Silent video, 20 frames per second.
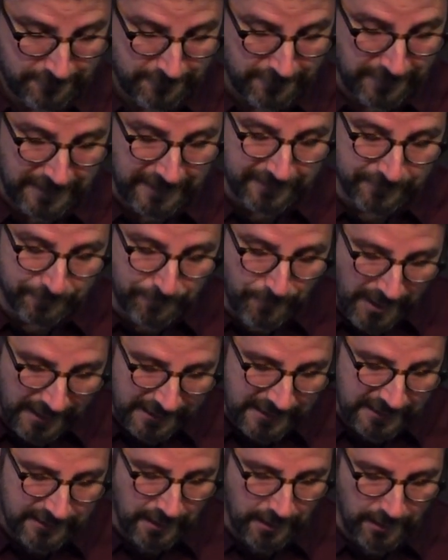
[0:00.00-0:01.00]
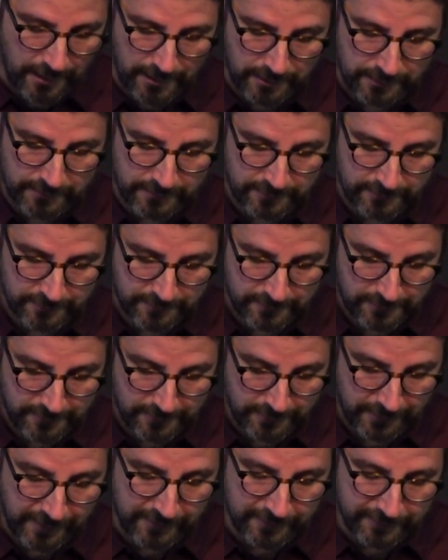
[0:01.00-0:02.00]
He is mighty God,
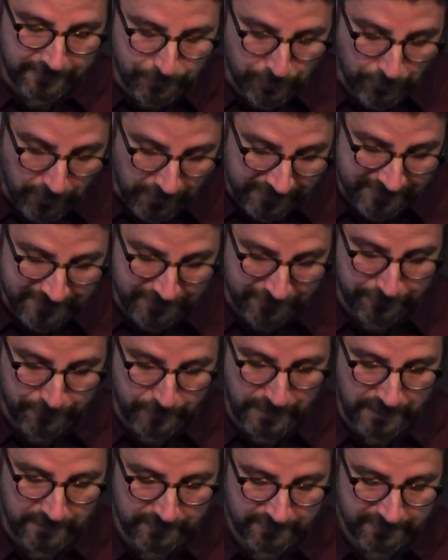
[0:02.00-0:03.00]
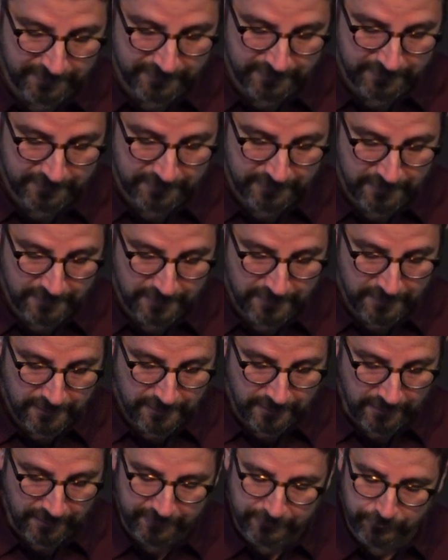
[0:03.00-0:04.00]
he is Prince of Peace.
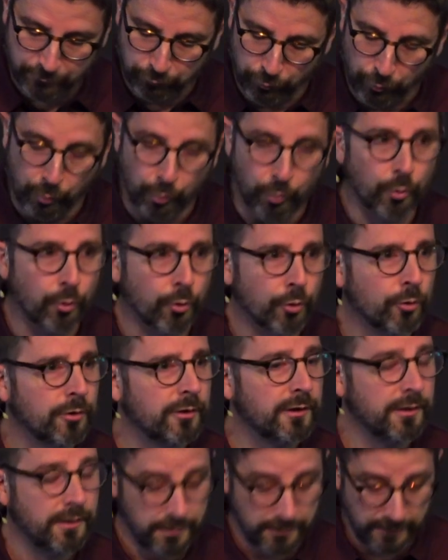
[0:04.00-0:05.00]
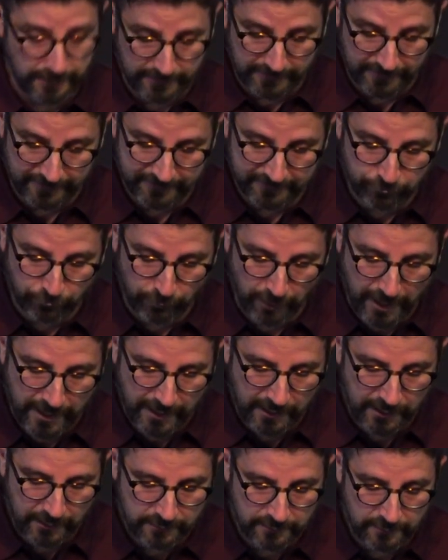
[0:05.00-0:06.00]
His rule and his
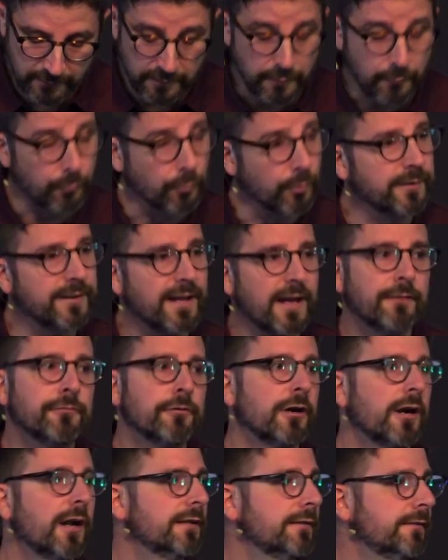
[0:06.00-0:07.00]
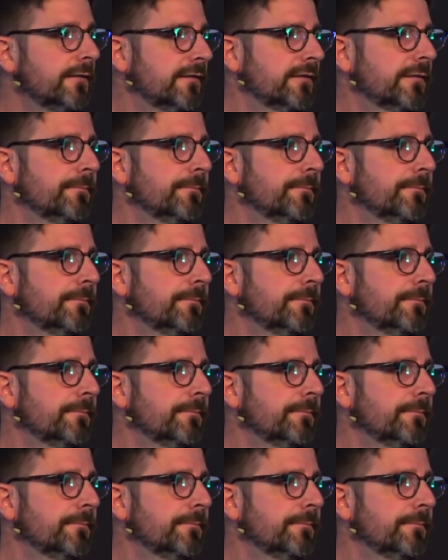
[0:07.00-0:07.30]
reign will never end.